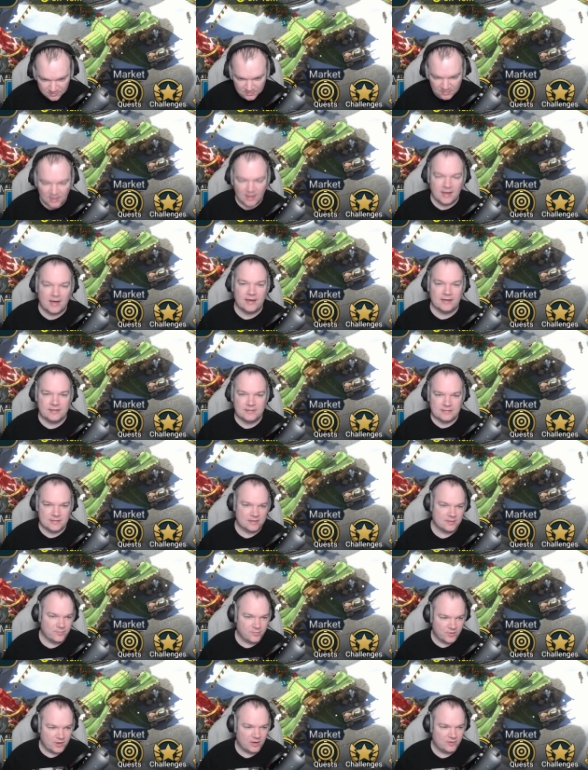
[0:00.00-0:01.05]
I can take a
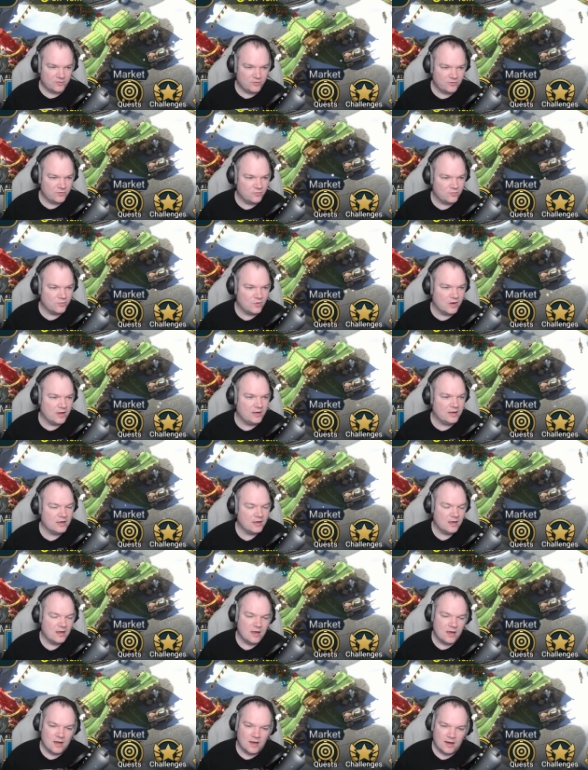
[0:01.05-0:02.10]
breath, right?
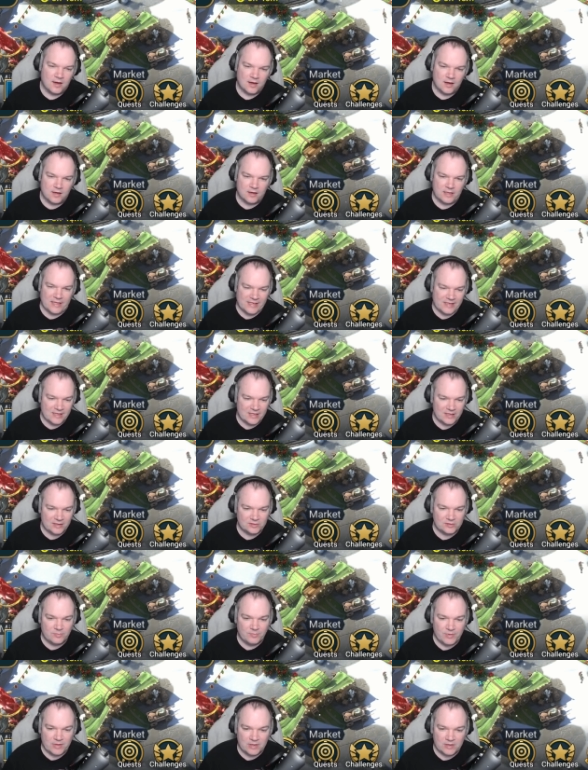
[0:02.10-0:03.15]
It
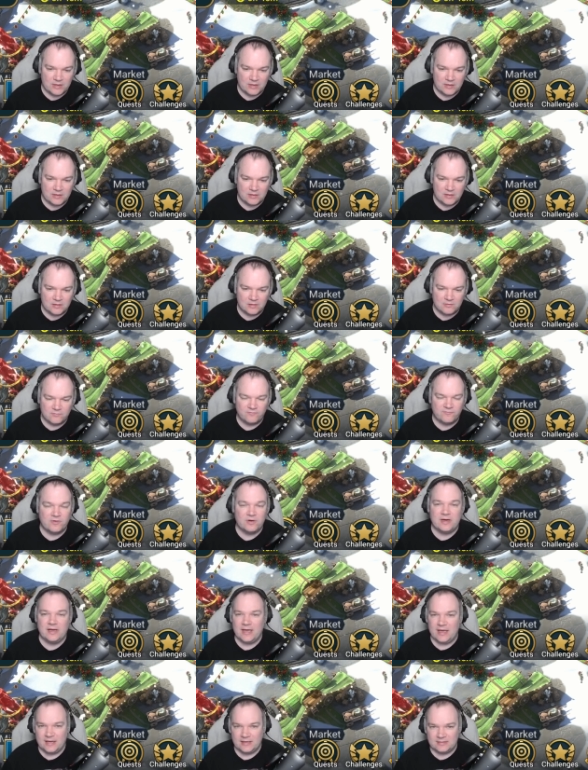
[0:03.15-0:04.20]
has been very
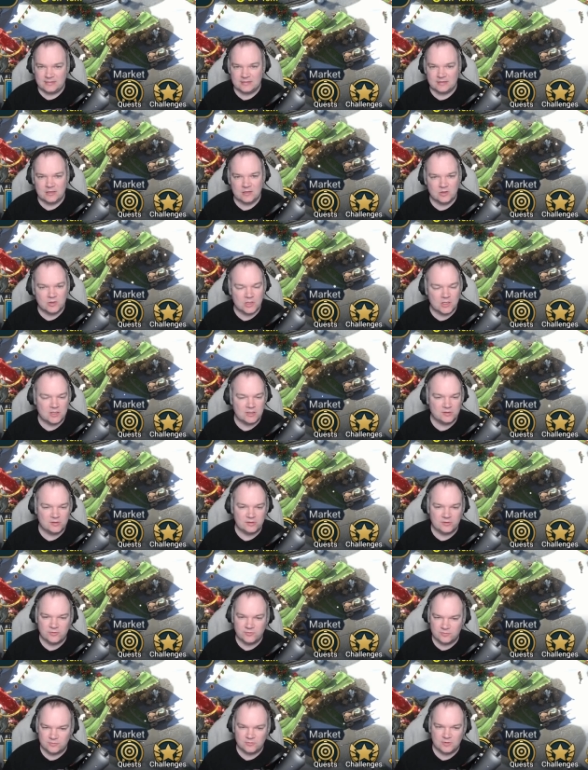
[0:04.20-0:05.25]
hectic and crazy
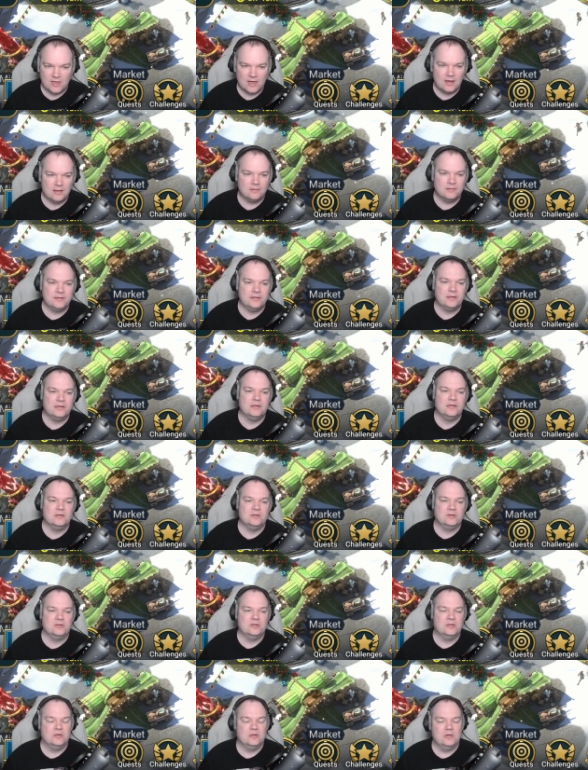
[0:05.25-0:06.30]
through the
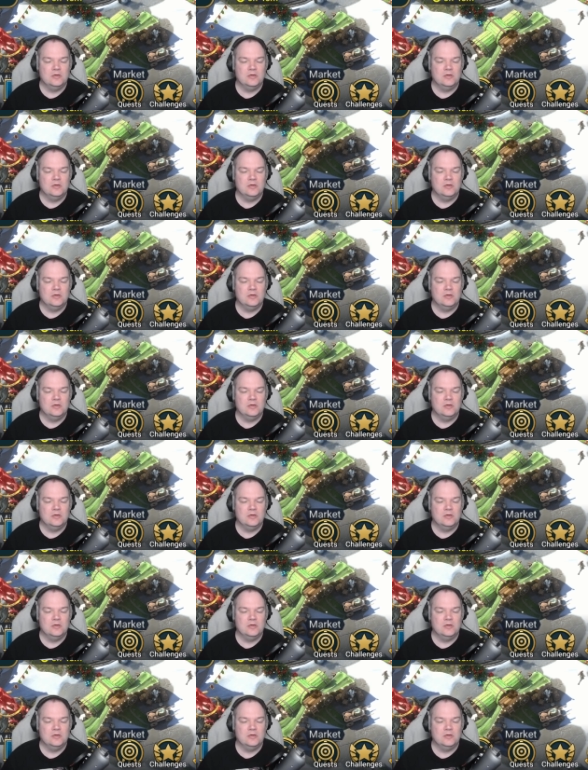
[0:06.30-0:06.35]
holidays.